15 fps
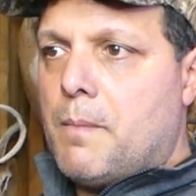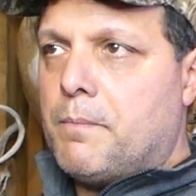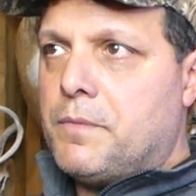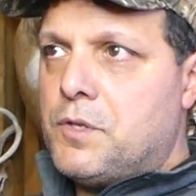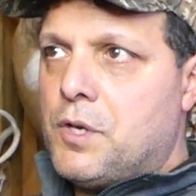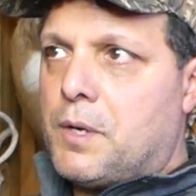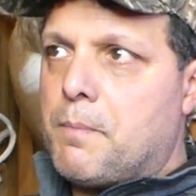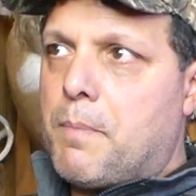
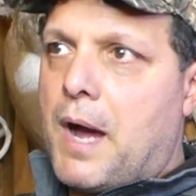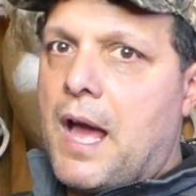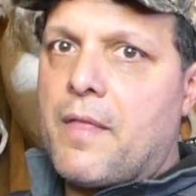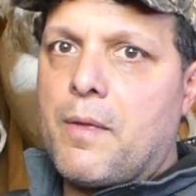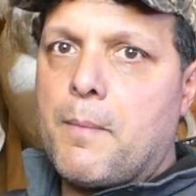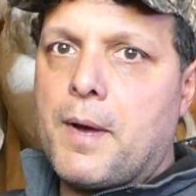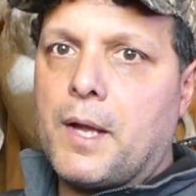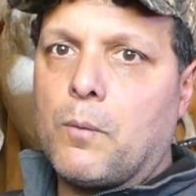You can buy
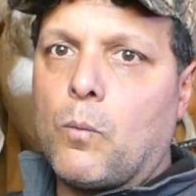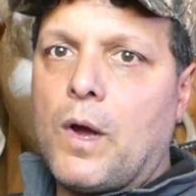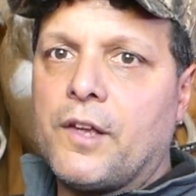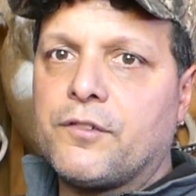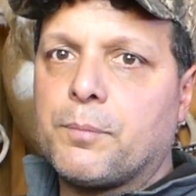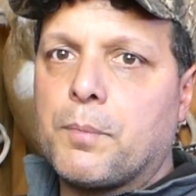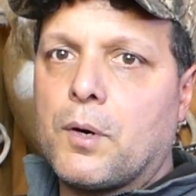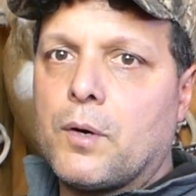them on
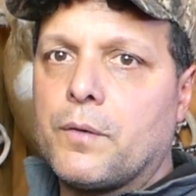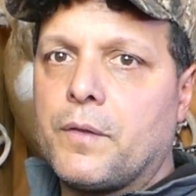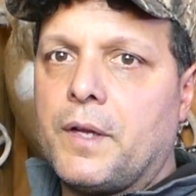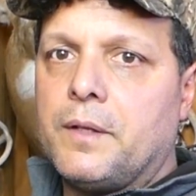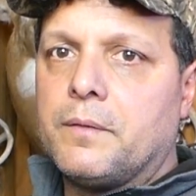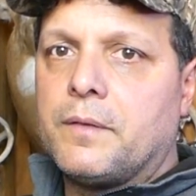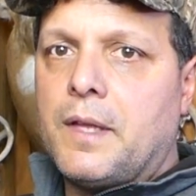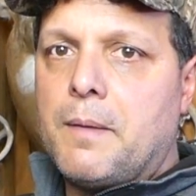Wesper.
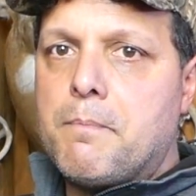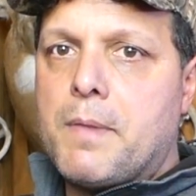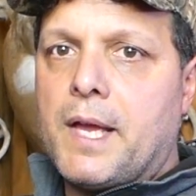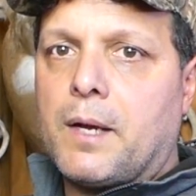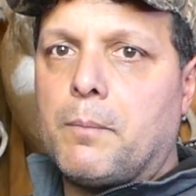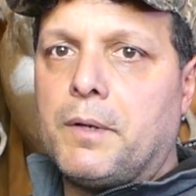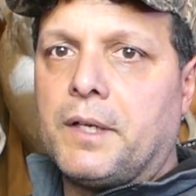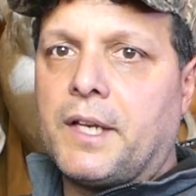They make
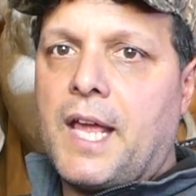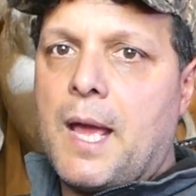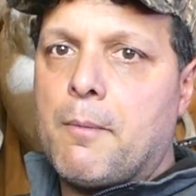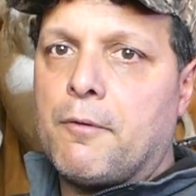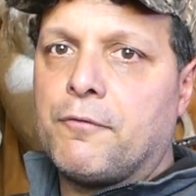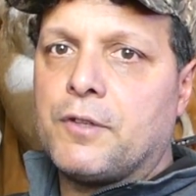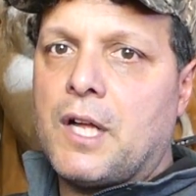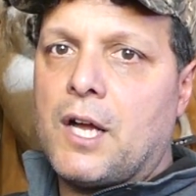them in
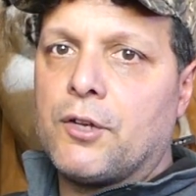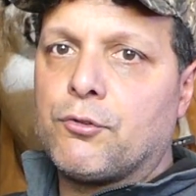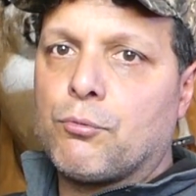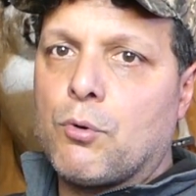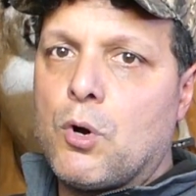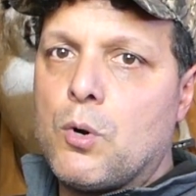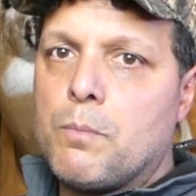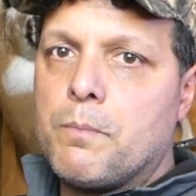camouflage
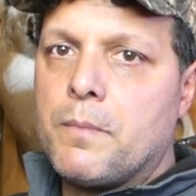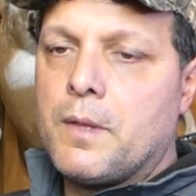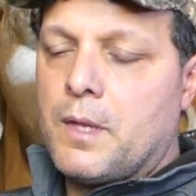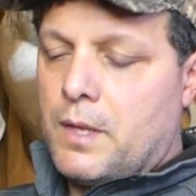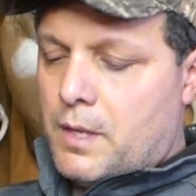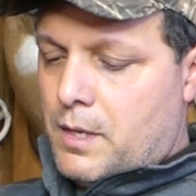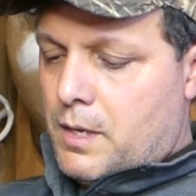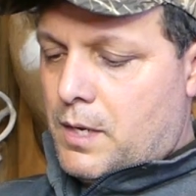rope.
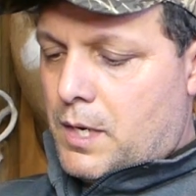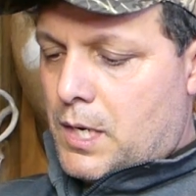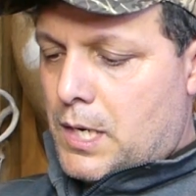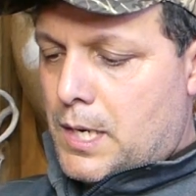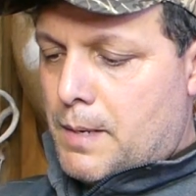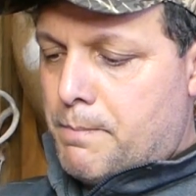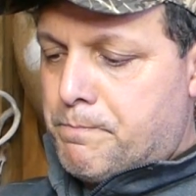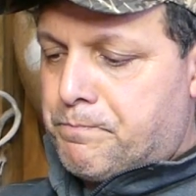
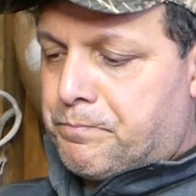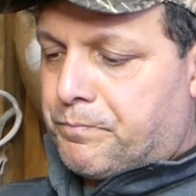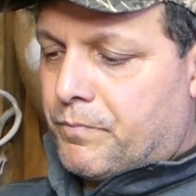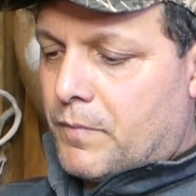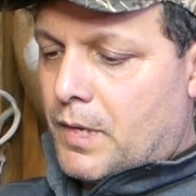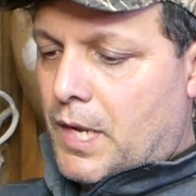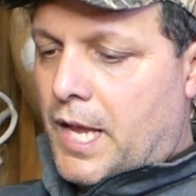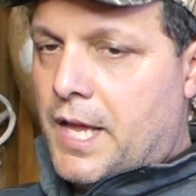And
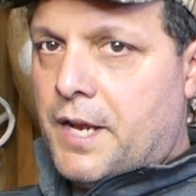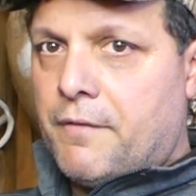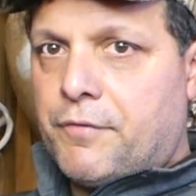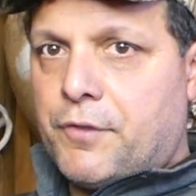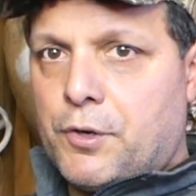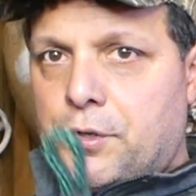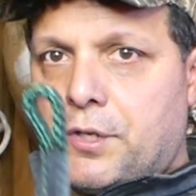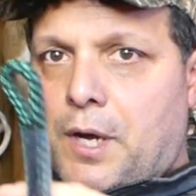if
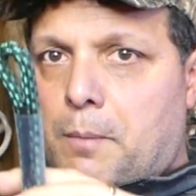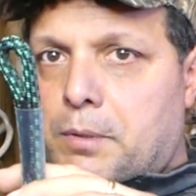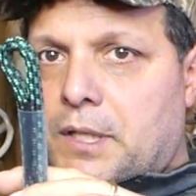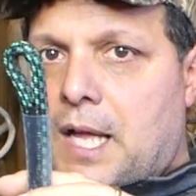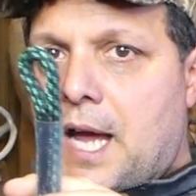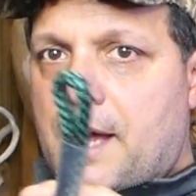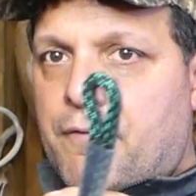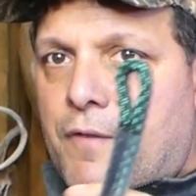they're
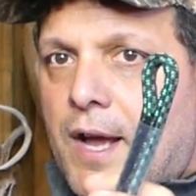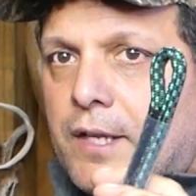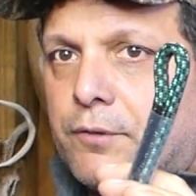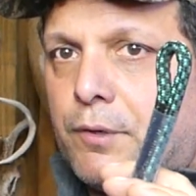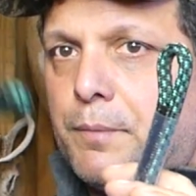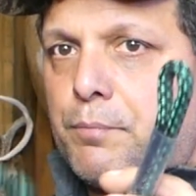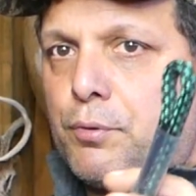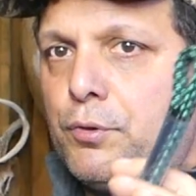double-eye
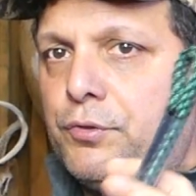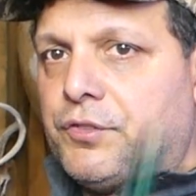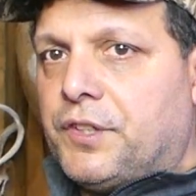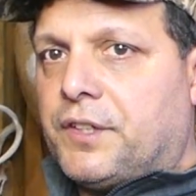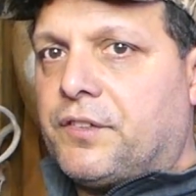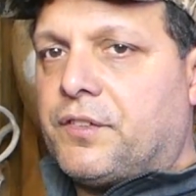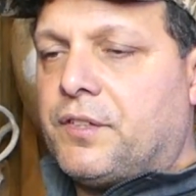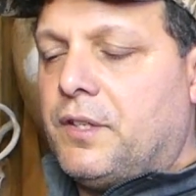factory
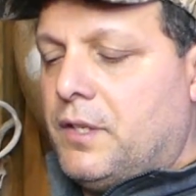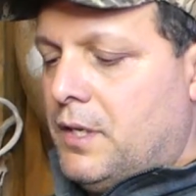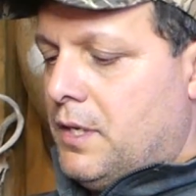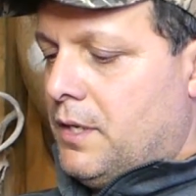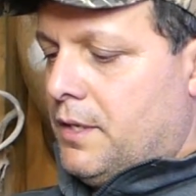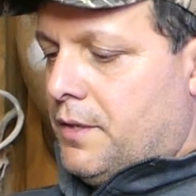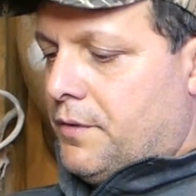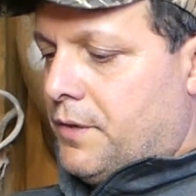Prusiks,
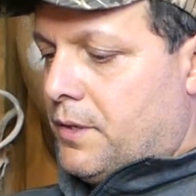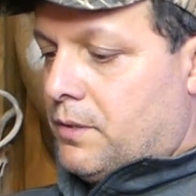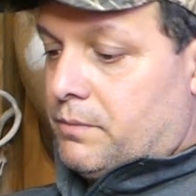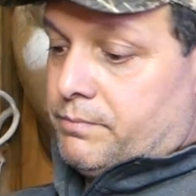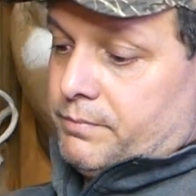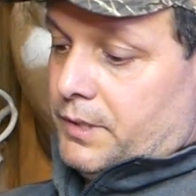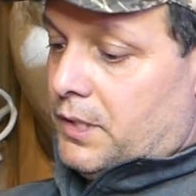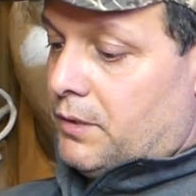they're,
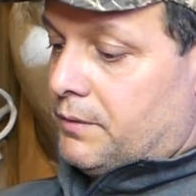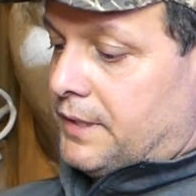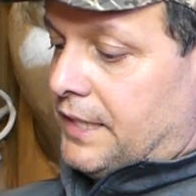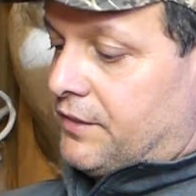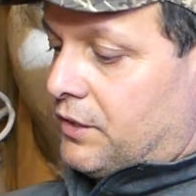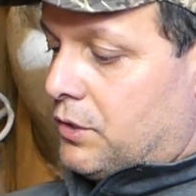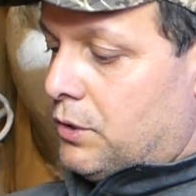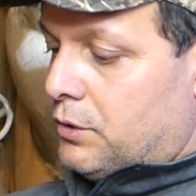
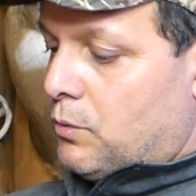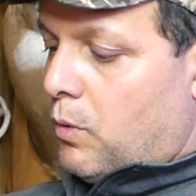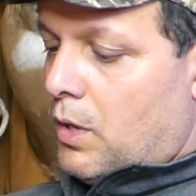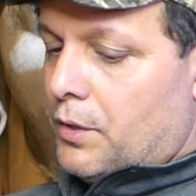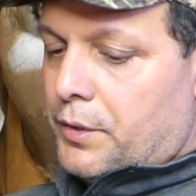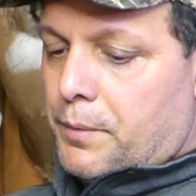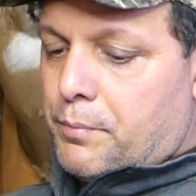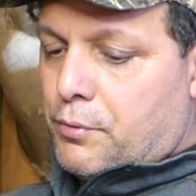that's a good
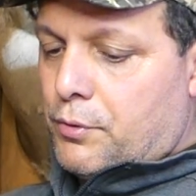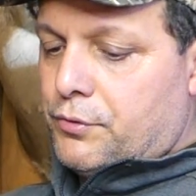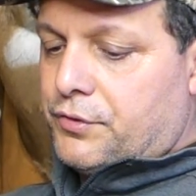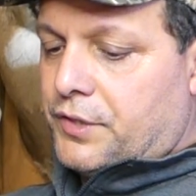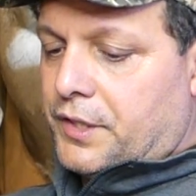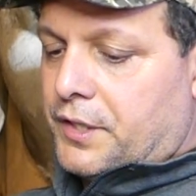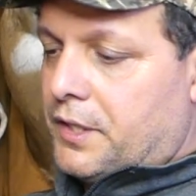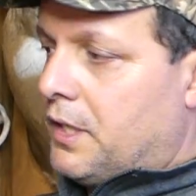quality
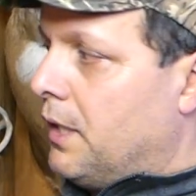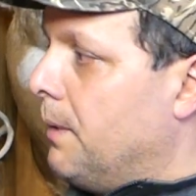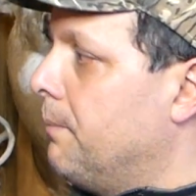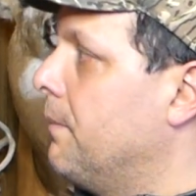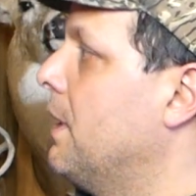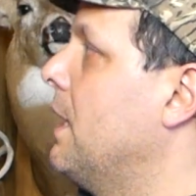Prusik.